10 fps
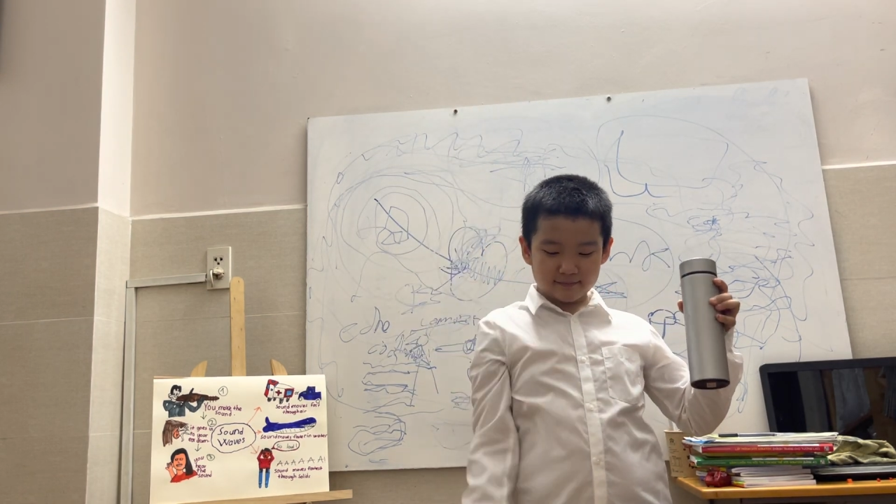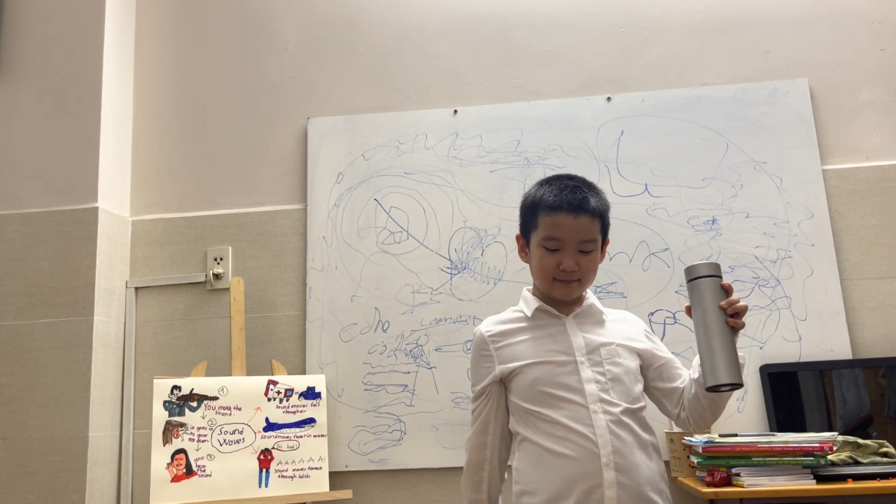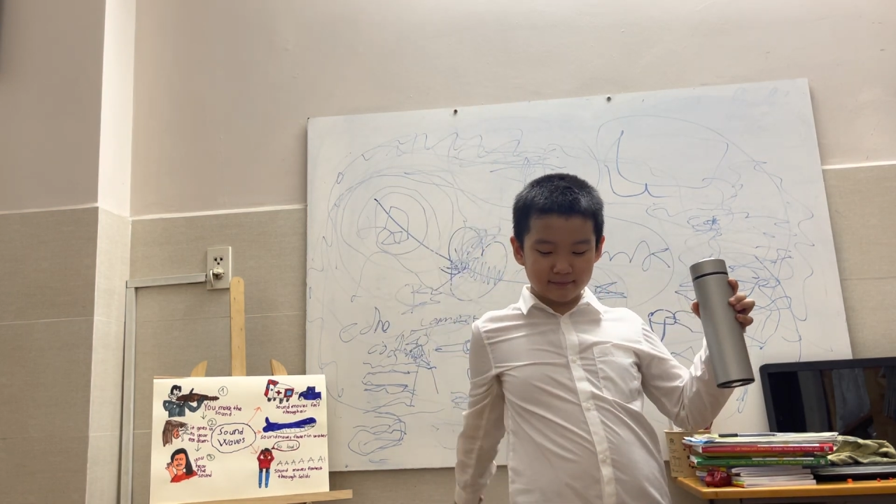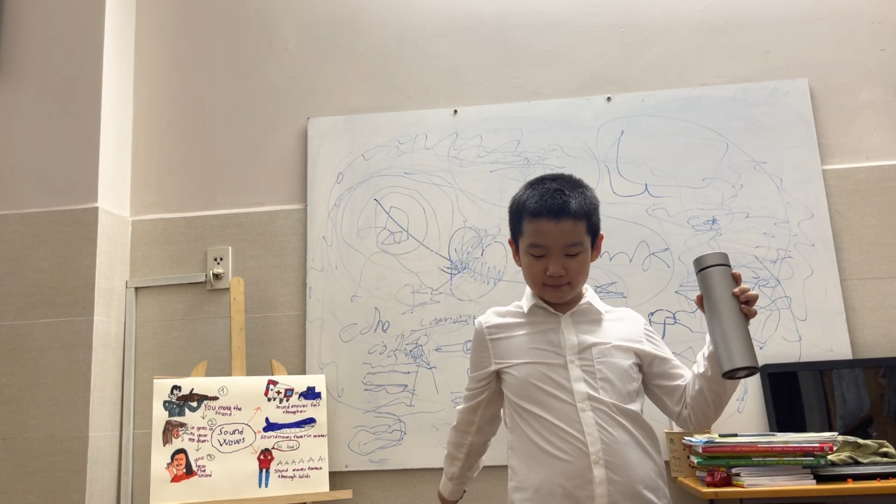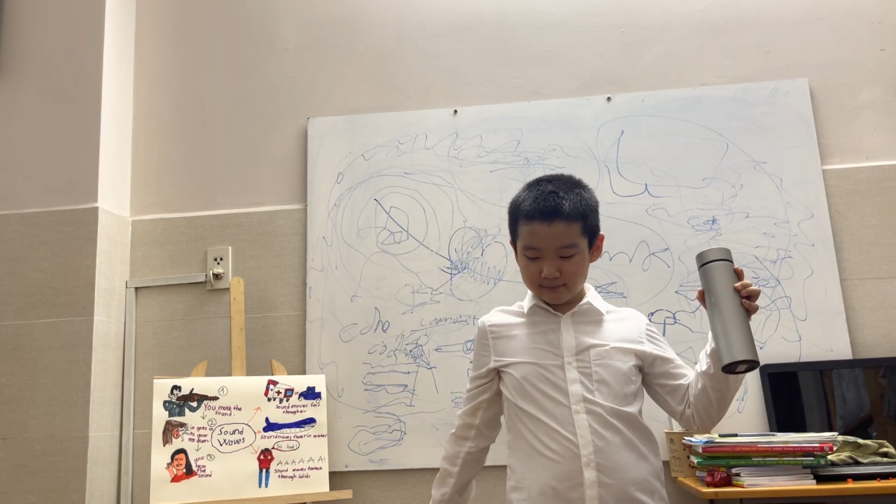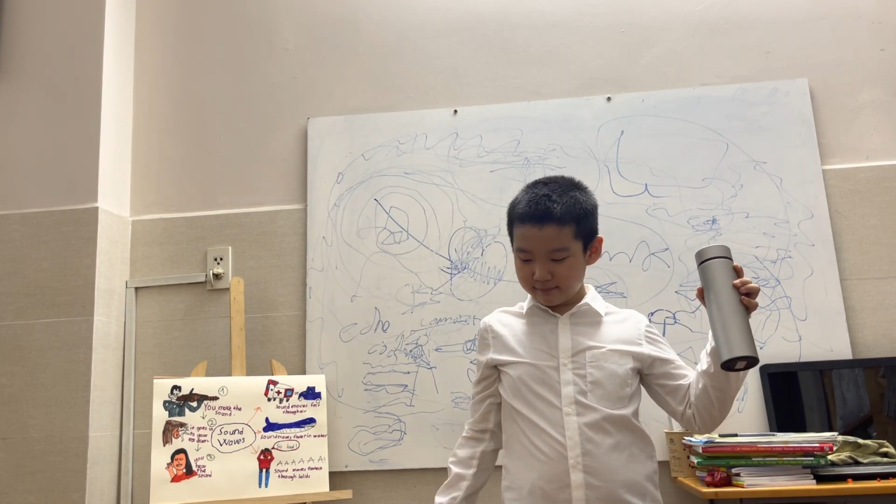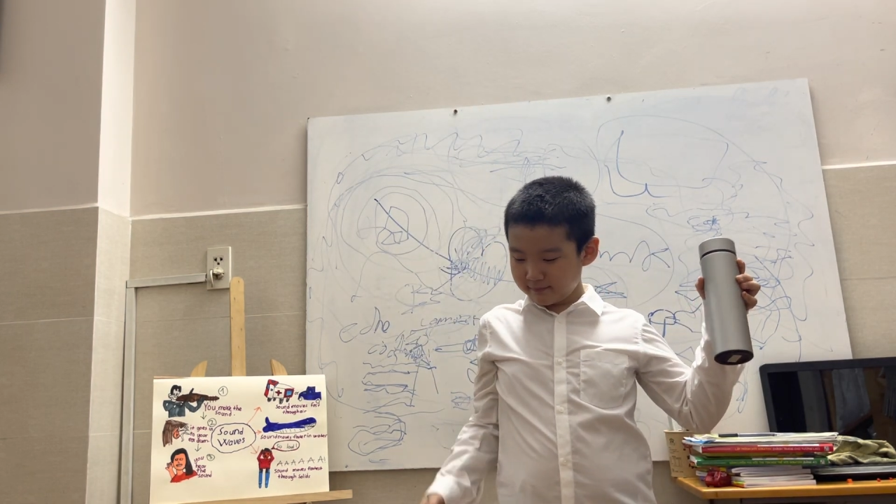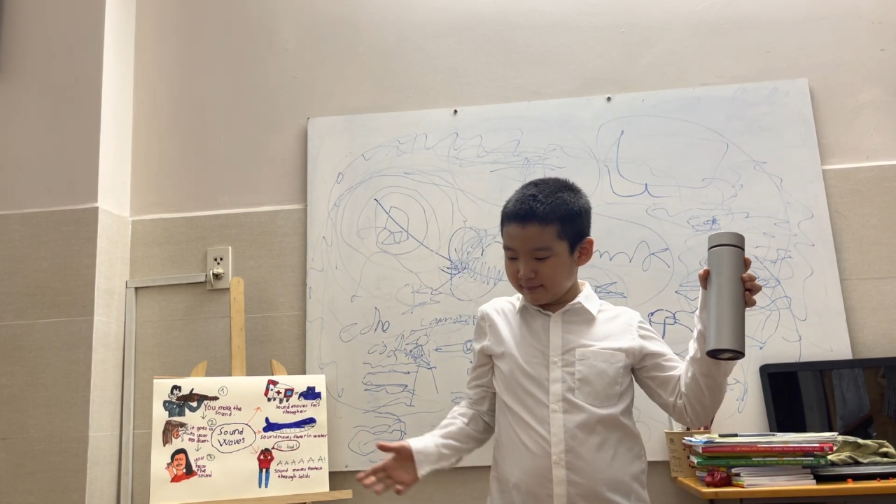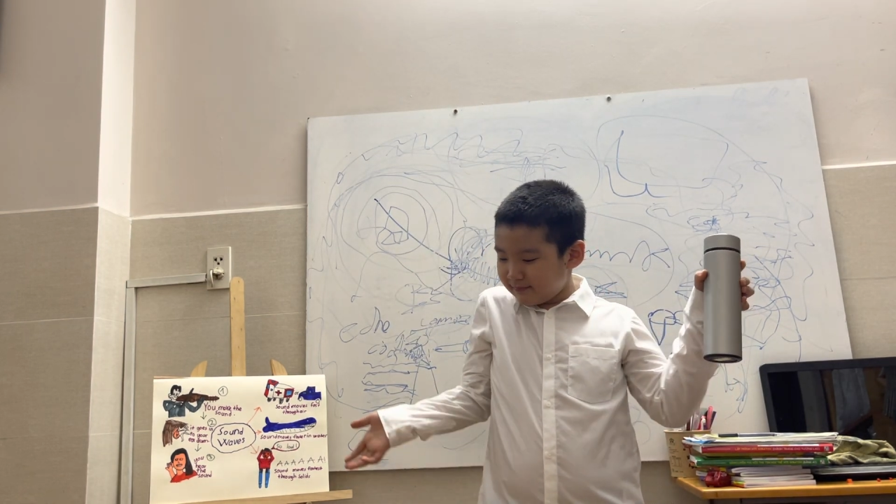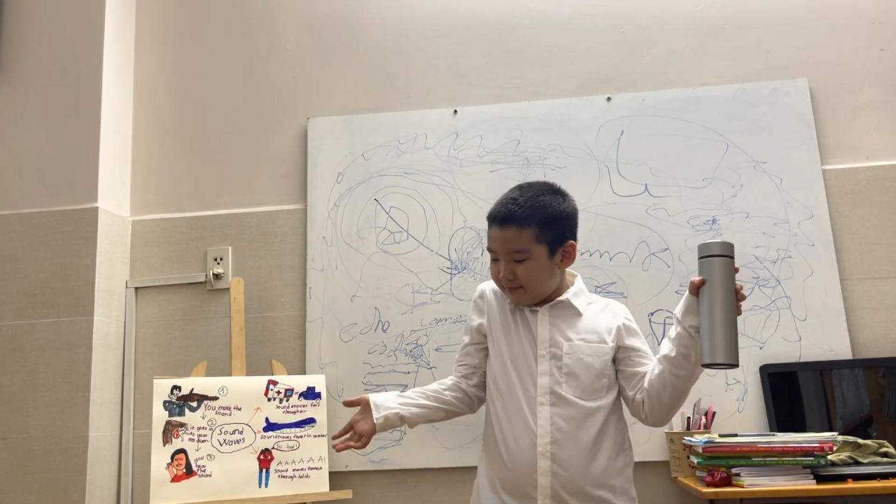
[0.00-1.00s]

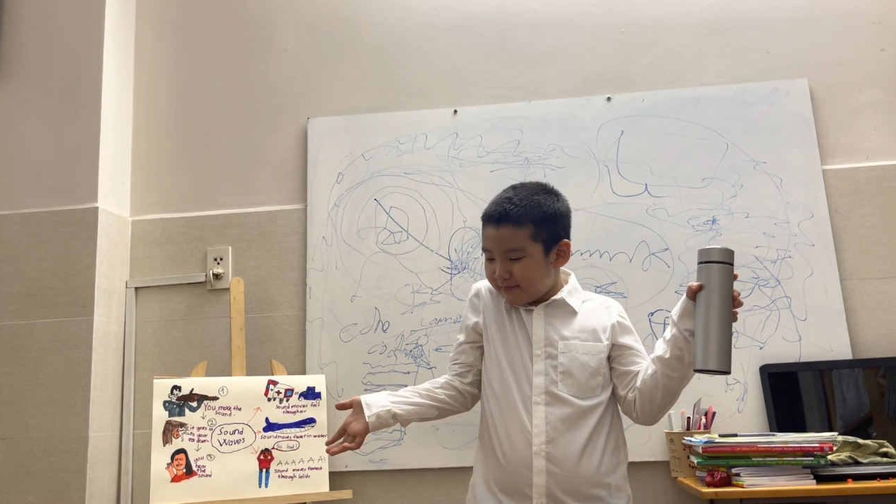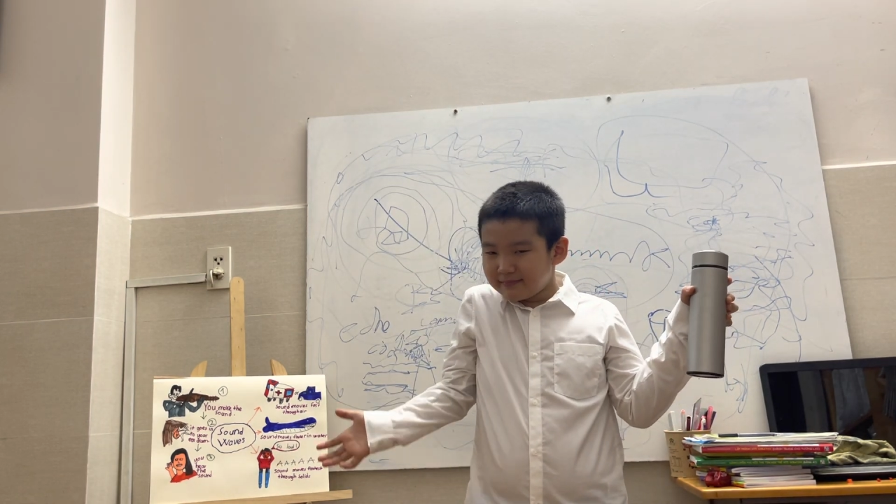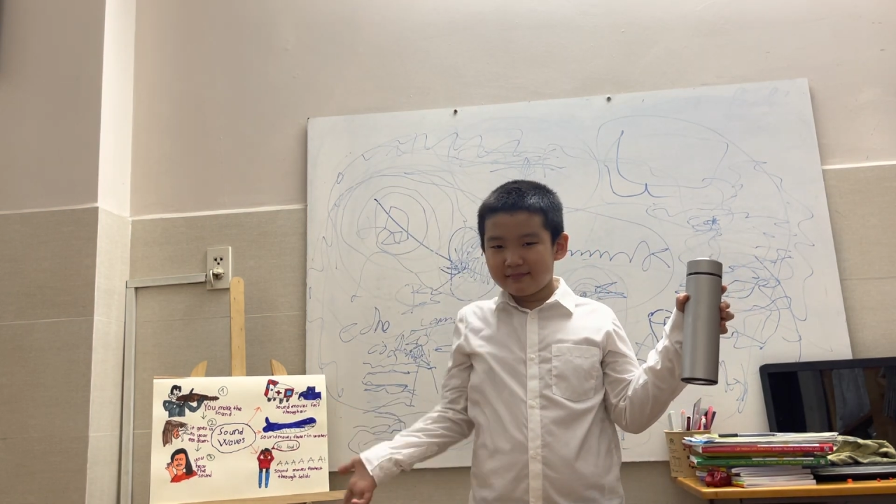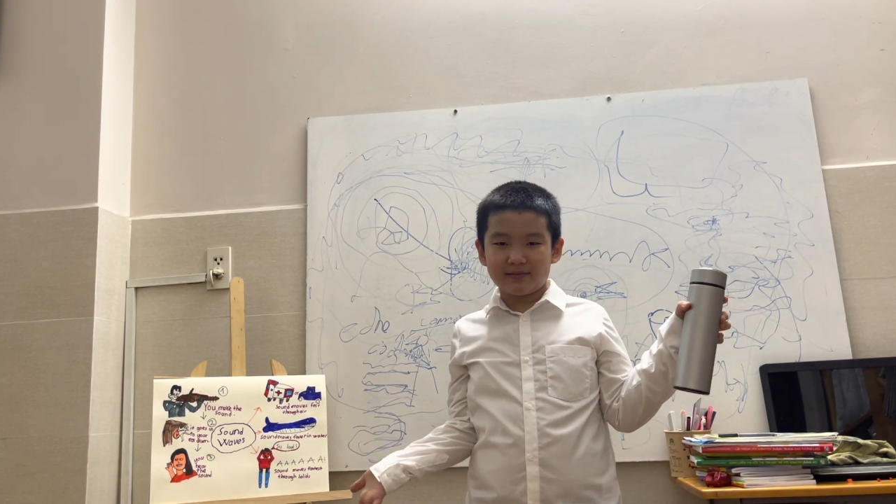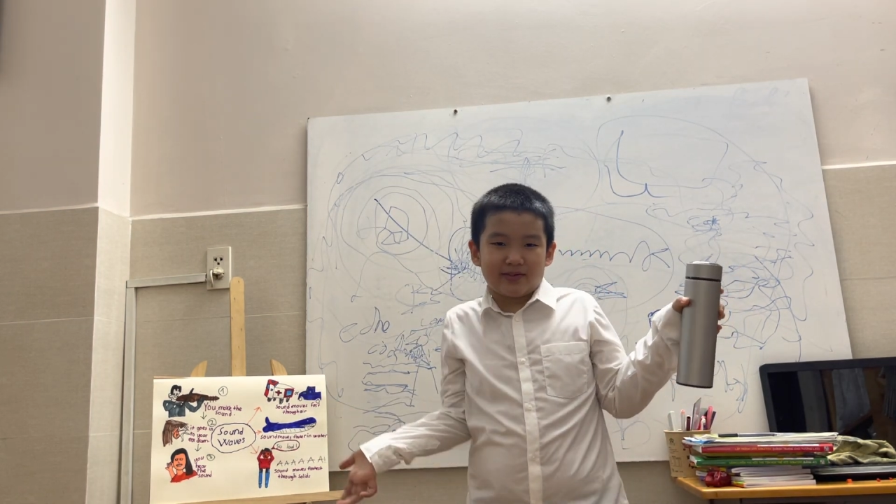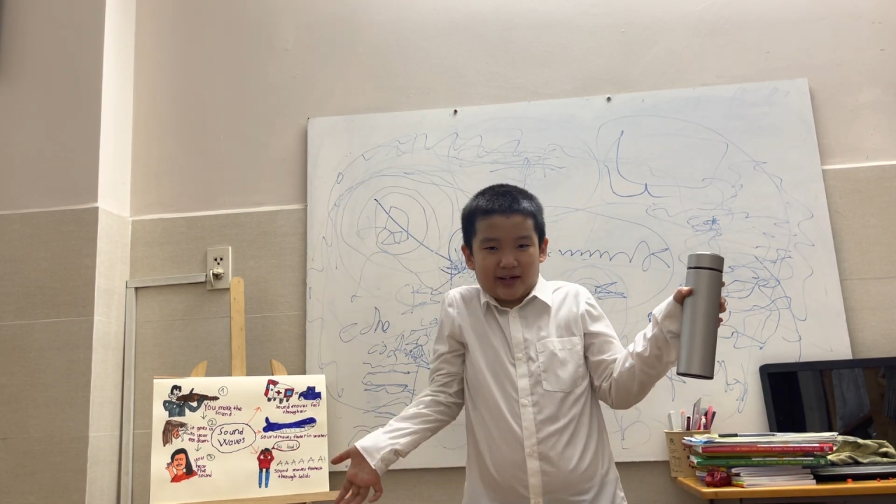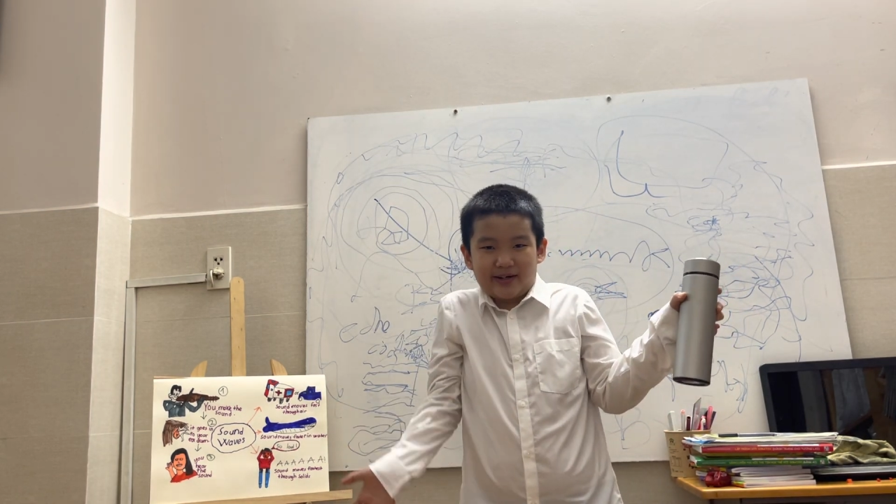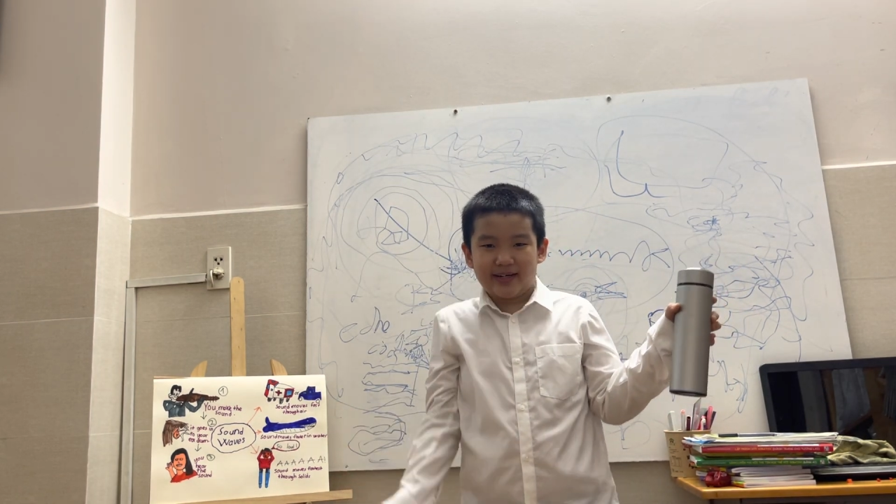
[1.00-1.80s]
No,